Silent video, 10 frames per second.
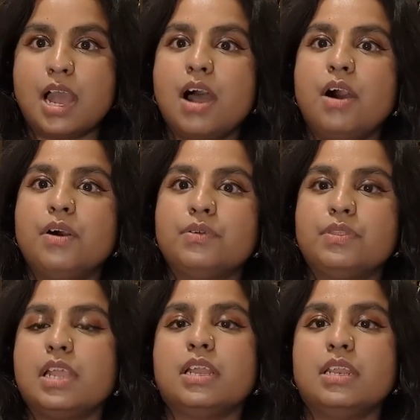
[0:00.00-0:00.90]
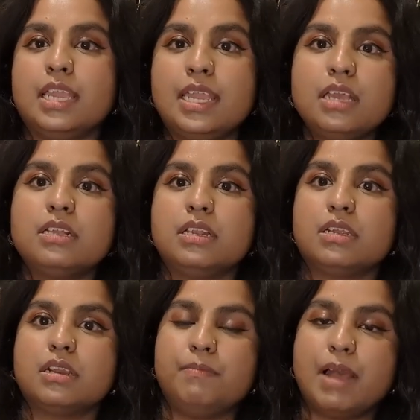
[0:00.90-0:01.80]
how they can heal
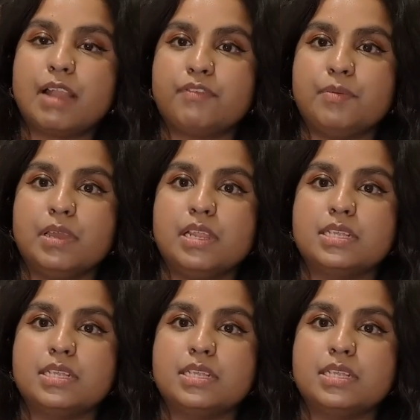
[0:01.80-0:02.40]
and come back from it.